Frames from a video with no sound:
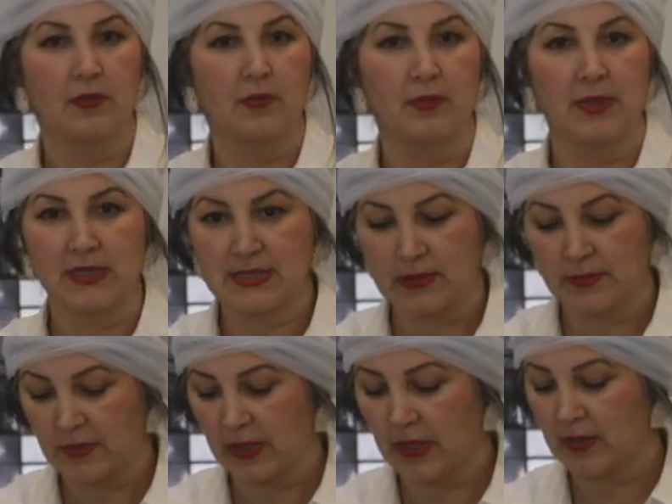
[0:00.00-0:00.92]
We mix
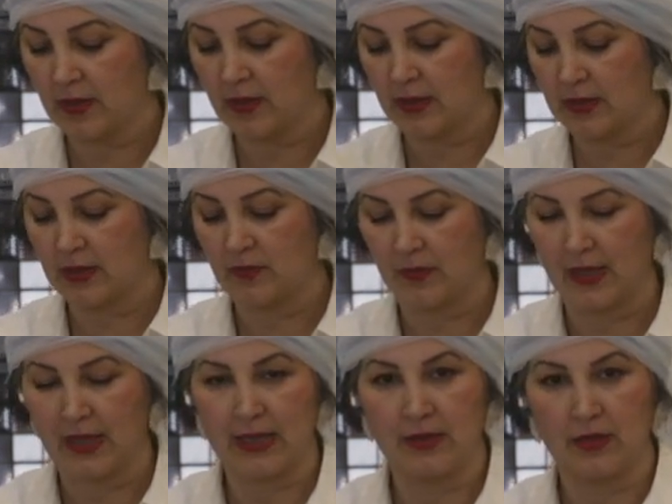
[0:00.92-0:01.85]
them together and then we
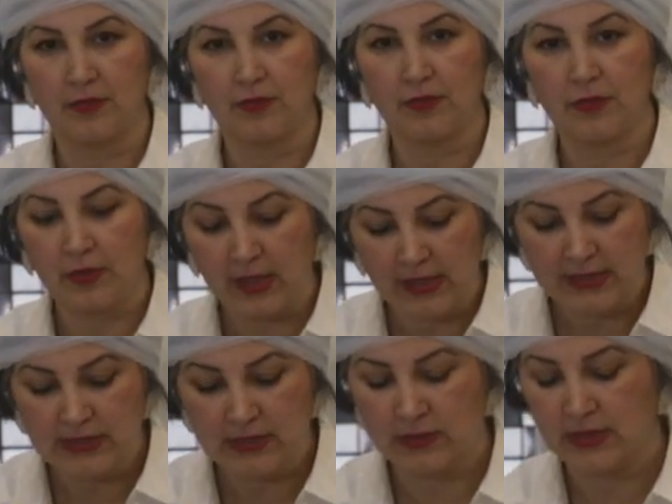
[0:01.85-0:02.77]
add our 4
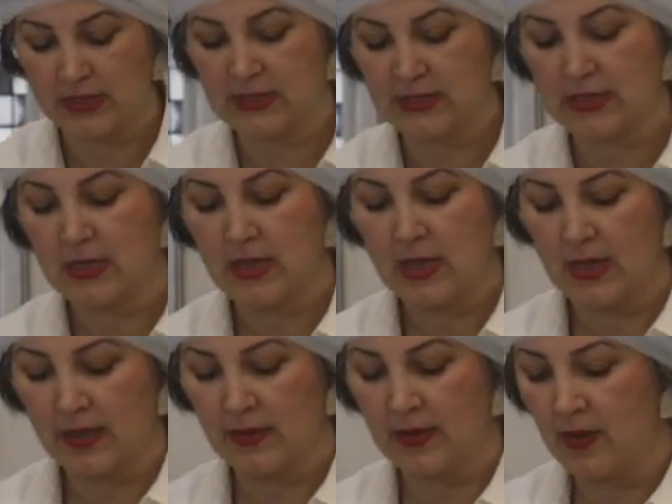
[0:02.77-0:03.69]
eggs to this.
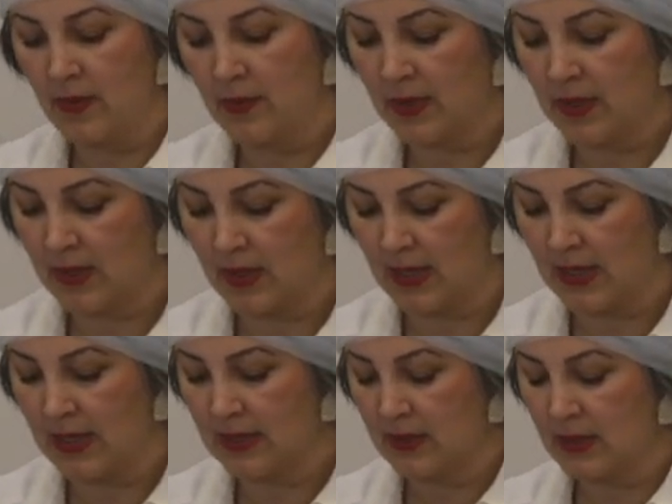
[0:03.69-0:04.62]
And now I'm
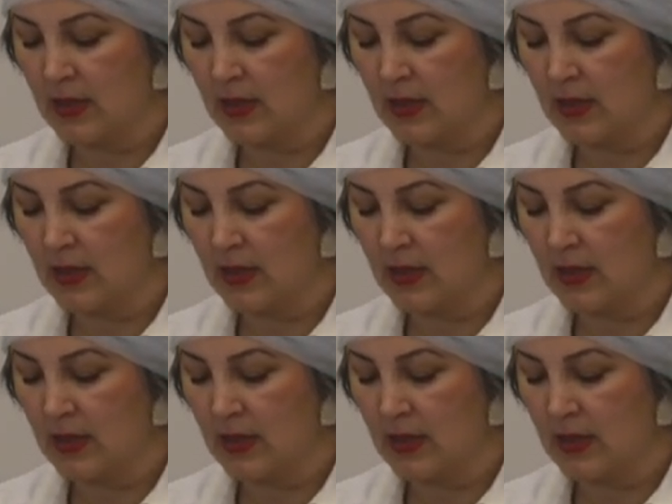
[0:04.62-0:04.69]
gonna